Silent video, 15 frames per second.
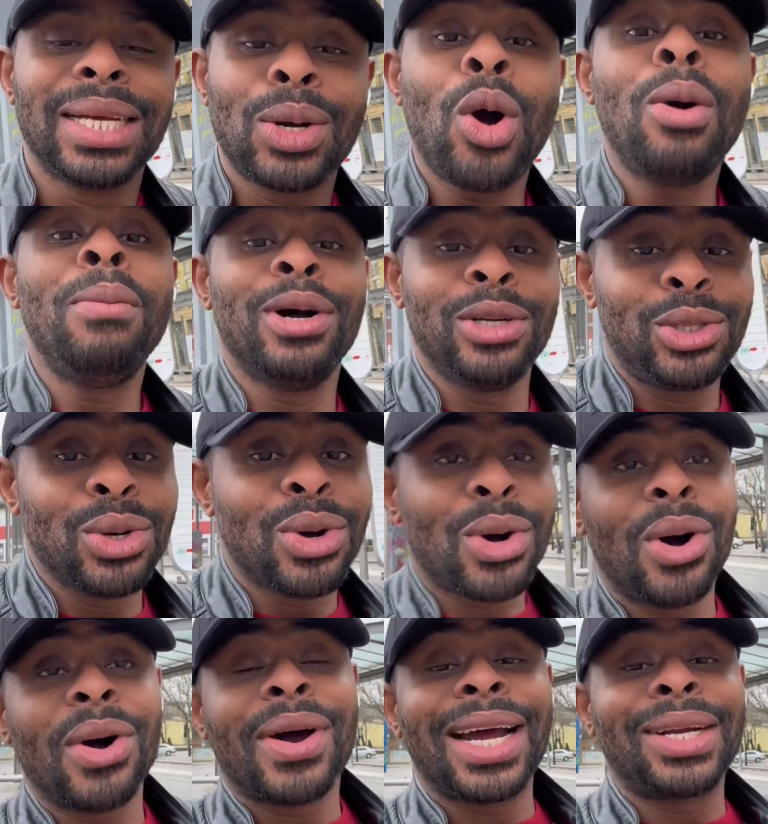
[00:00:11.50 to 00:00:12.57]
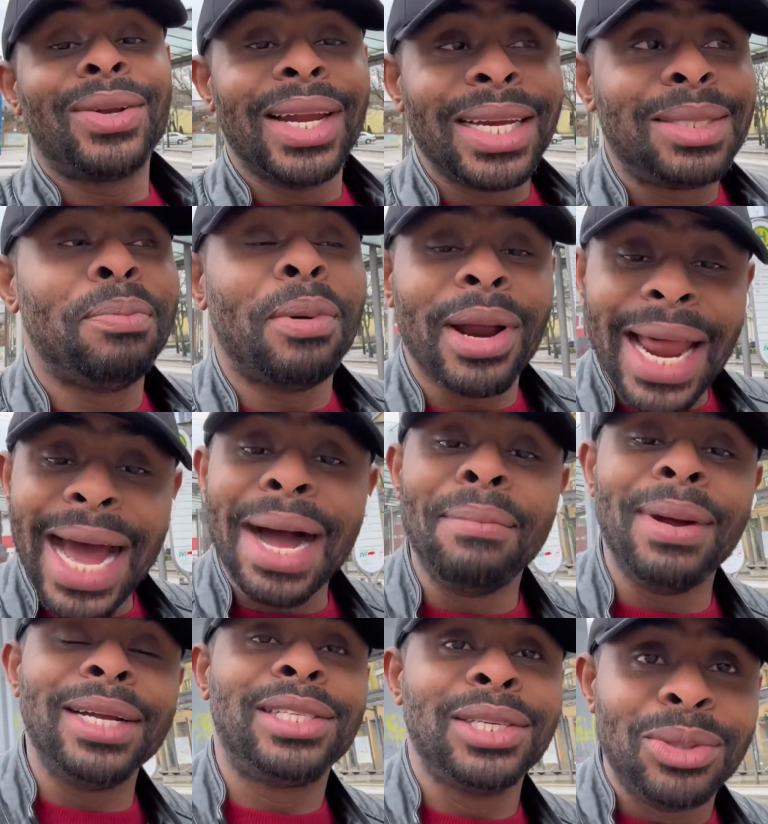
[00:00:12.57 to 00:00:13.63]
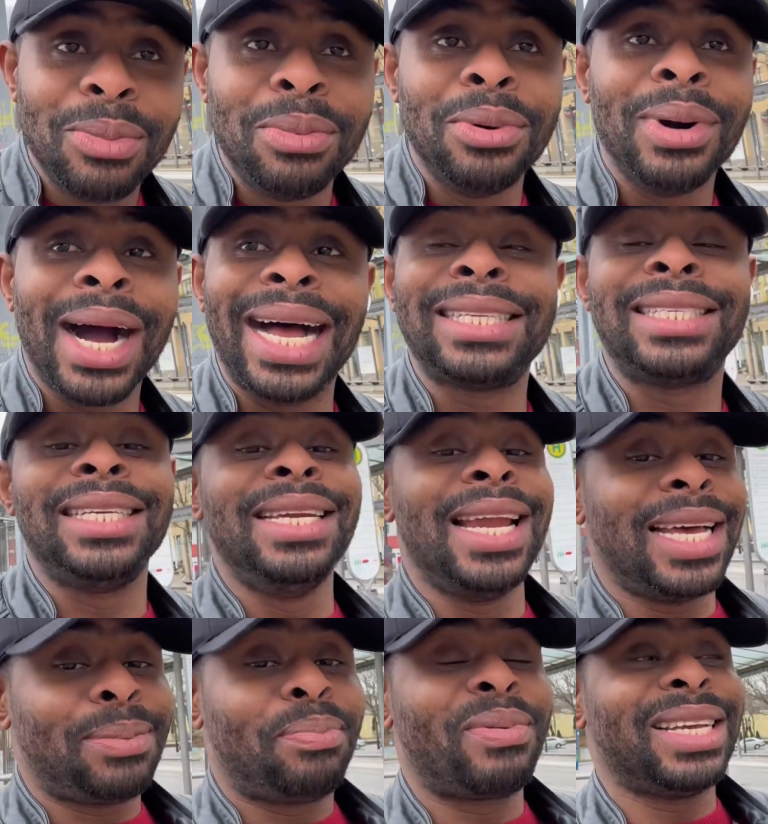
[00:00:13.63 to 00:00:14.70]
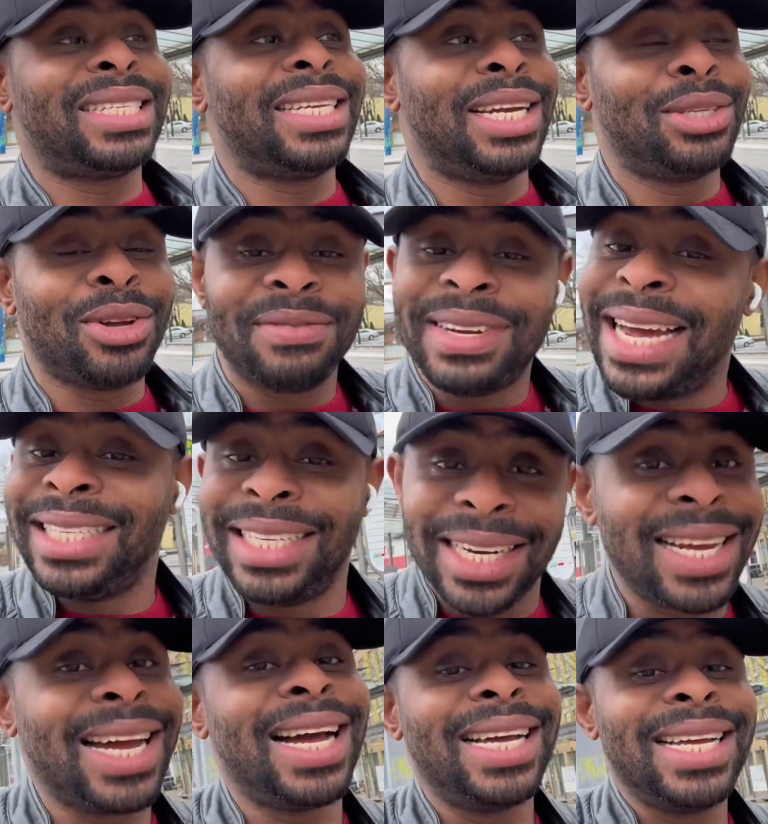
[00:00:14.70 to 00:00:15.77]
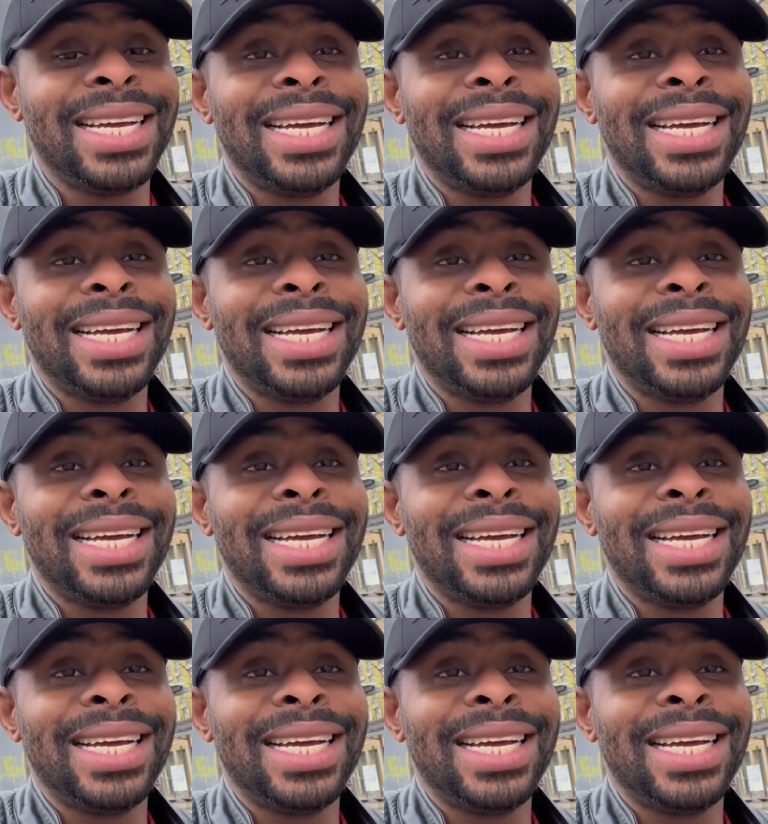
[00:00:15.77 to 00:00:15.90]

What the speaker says: Come on to congratulate Bola Ahmed Tinubu as the next president of Nigeria.